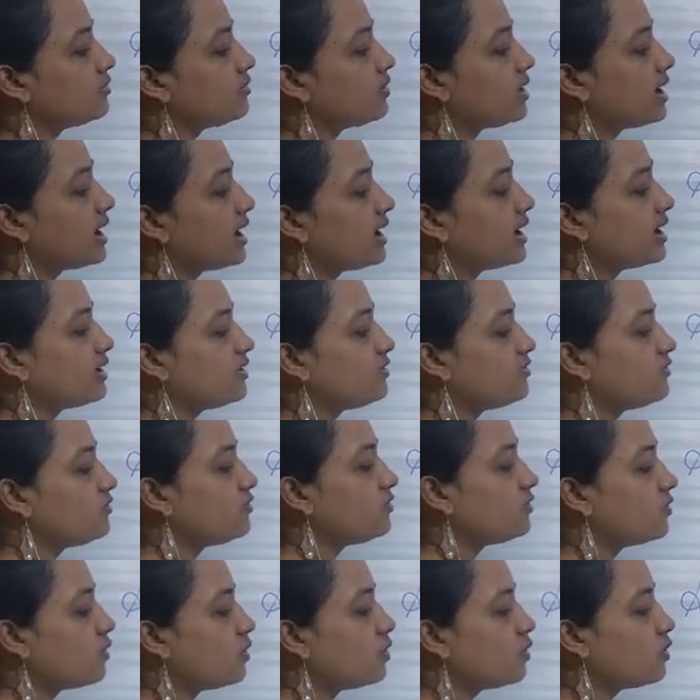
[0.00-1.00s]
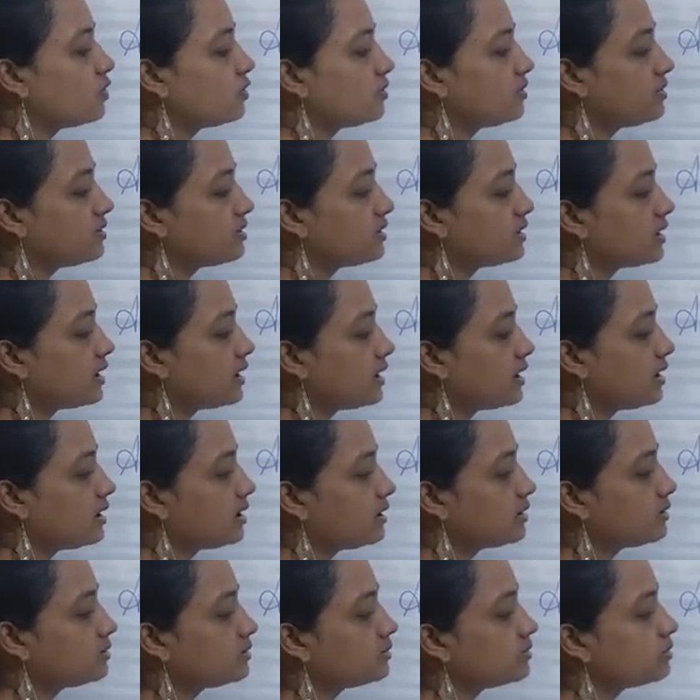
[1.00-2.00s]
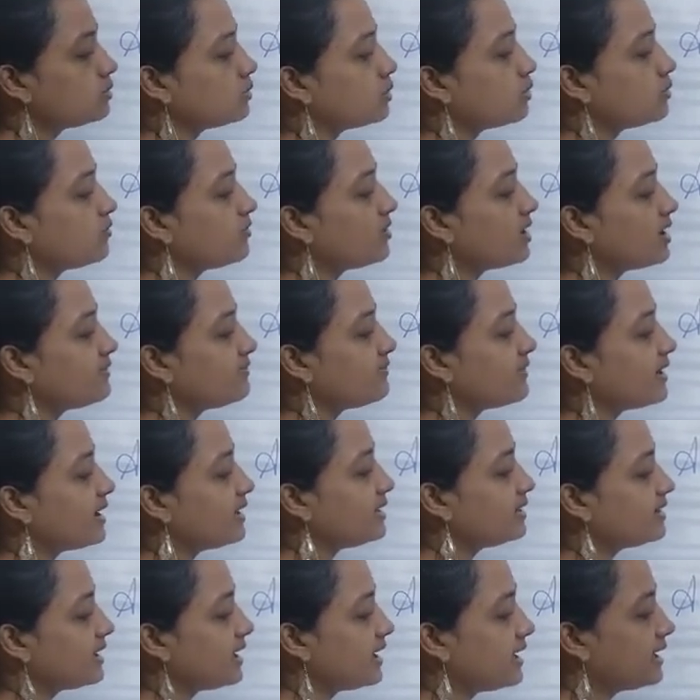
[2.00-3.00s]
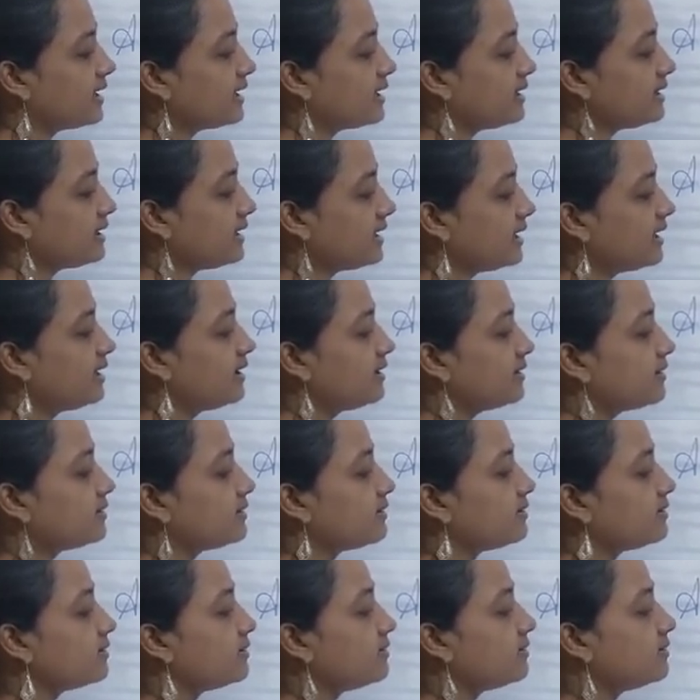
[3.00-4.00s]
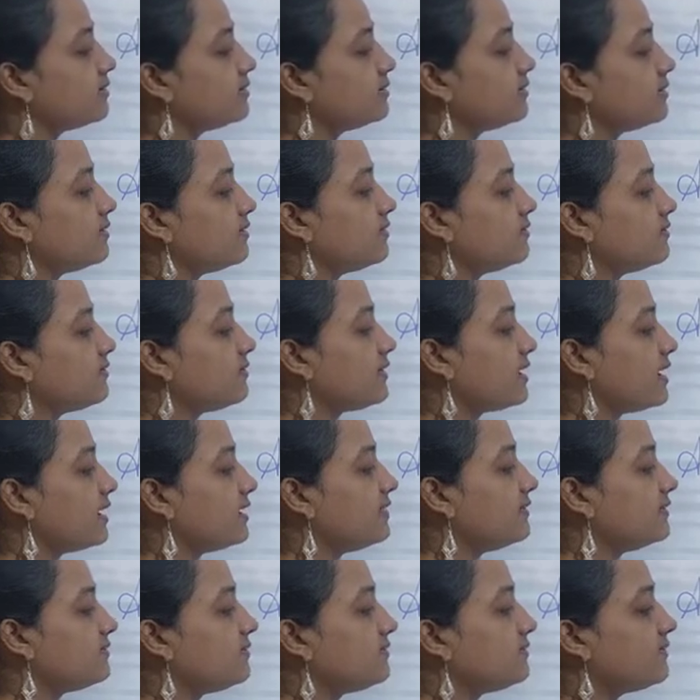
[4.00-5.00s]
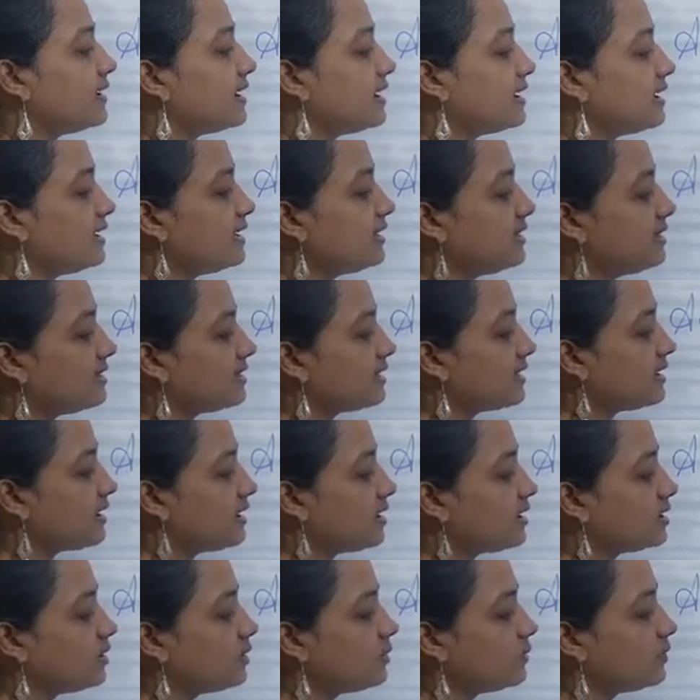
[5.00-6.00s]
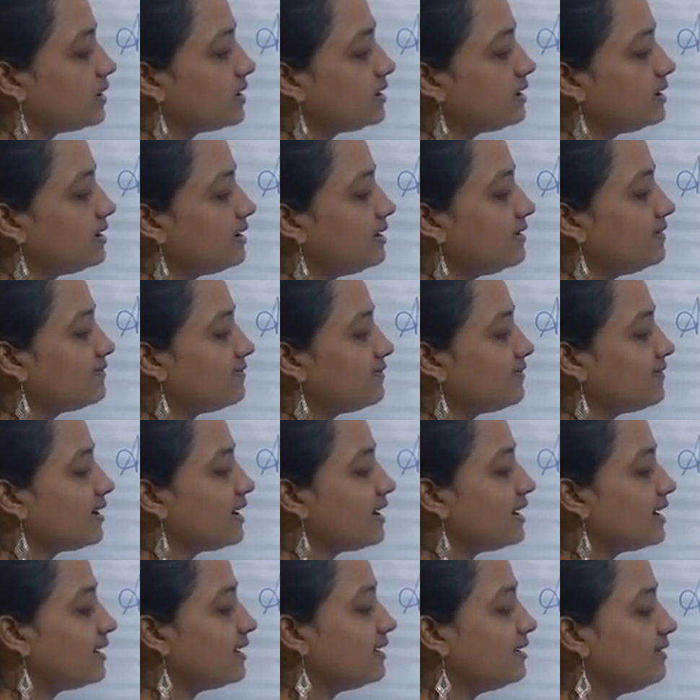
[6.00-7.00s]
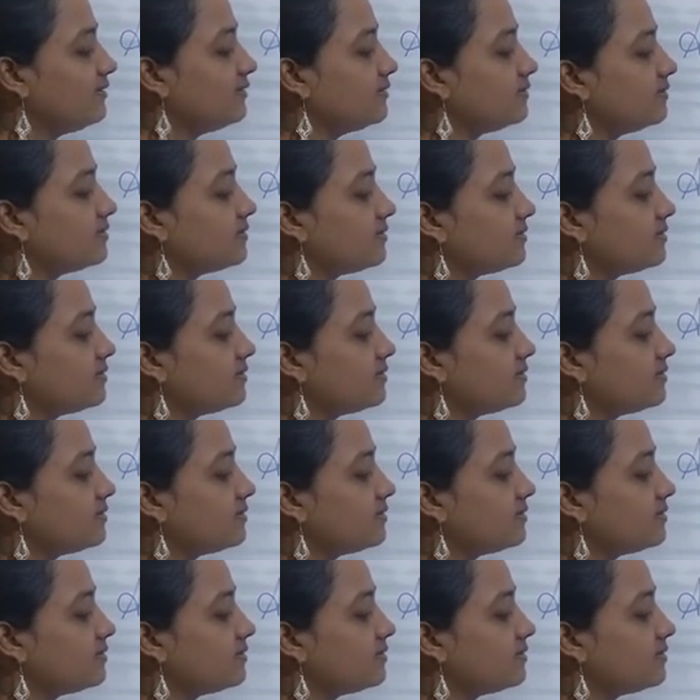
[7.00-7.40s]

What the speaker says: 5 4s are, no, 5 5s I can take. 5 5s are 25.